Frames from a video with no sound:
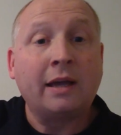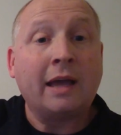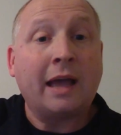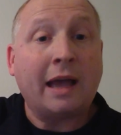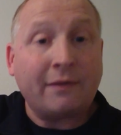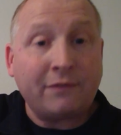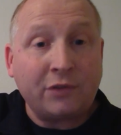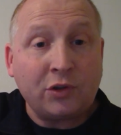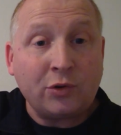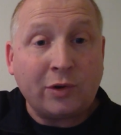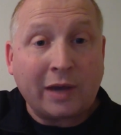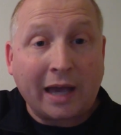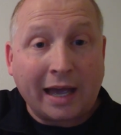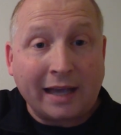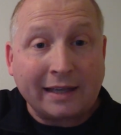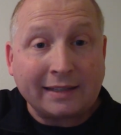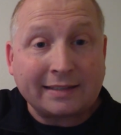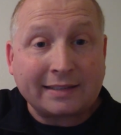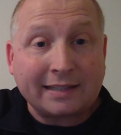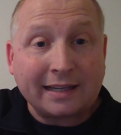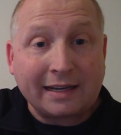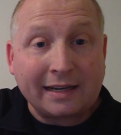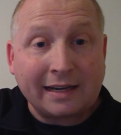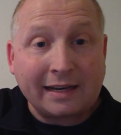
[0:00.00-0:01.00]
Have you
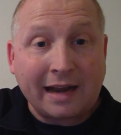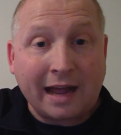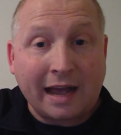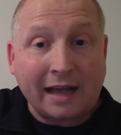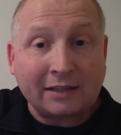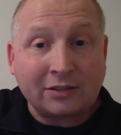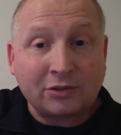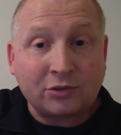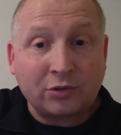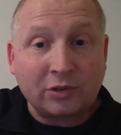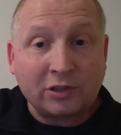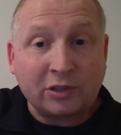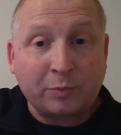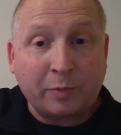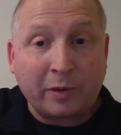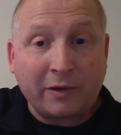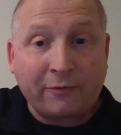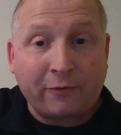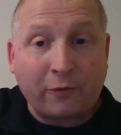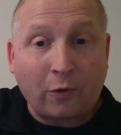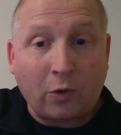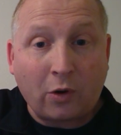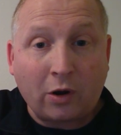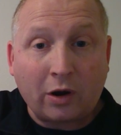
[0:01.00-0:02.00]
guys seen an ostrich
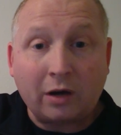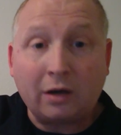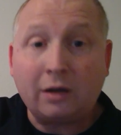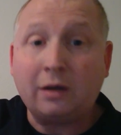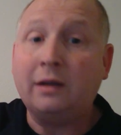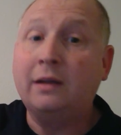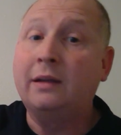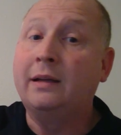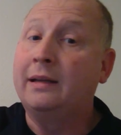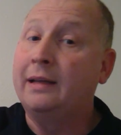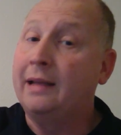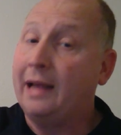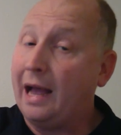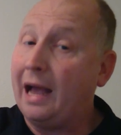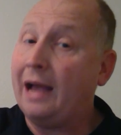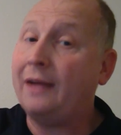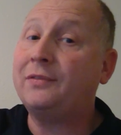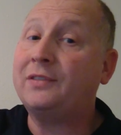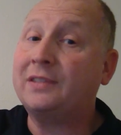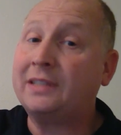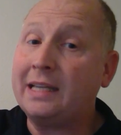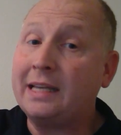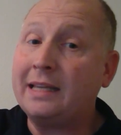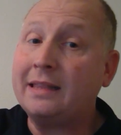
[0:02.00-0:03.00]
before?
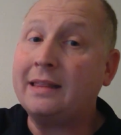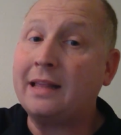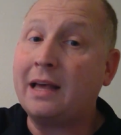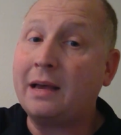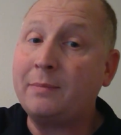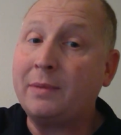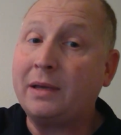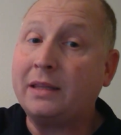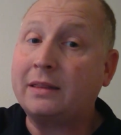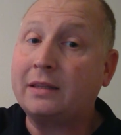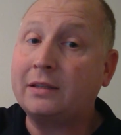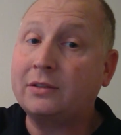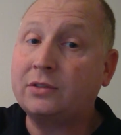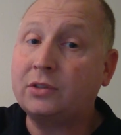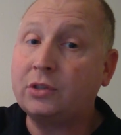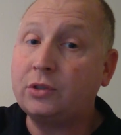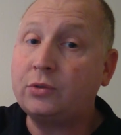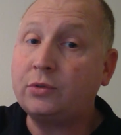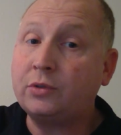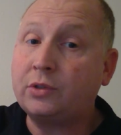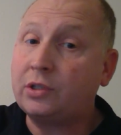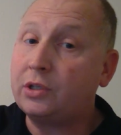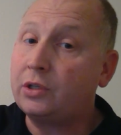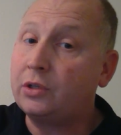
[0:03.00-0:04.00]
I've seen them at the
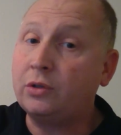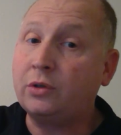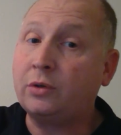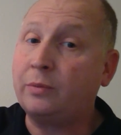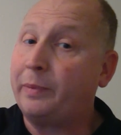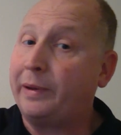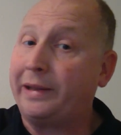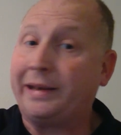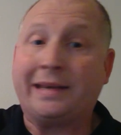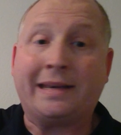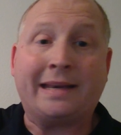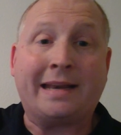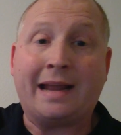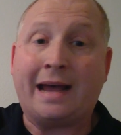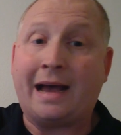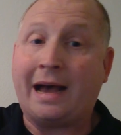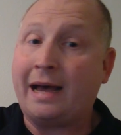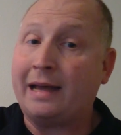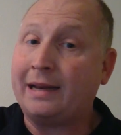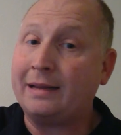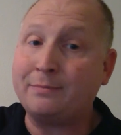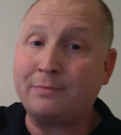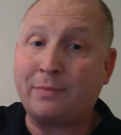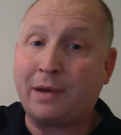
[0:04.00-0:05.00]
zoo too, but
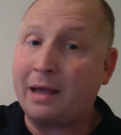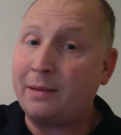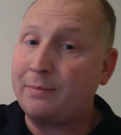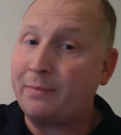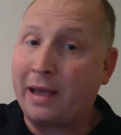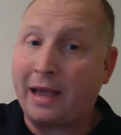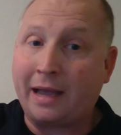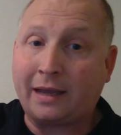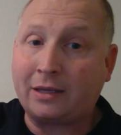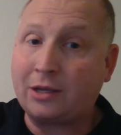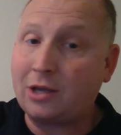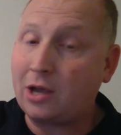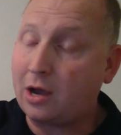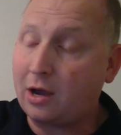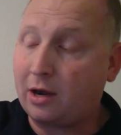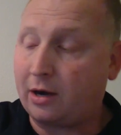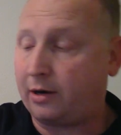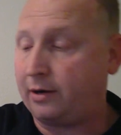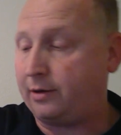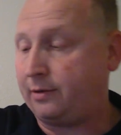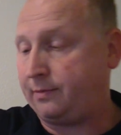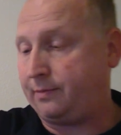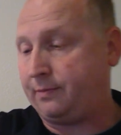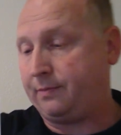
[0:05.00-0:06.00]
not in my
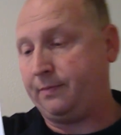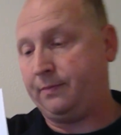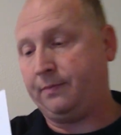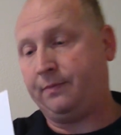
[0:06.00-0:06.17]
backyard.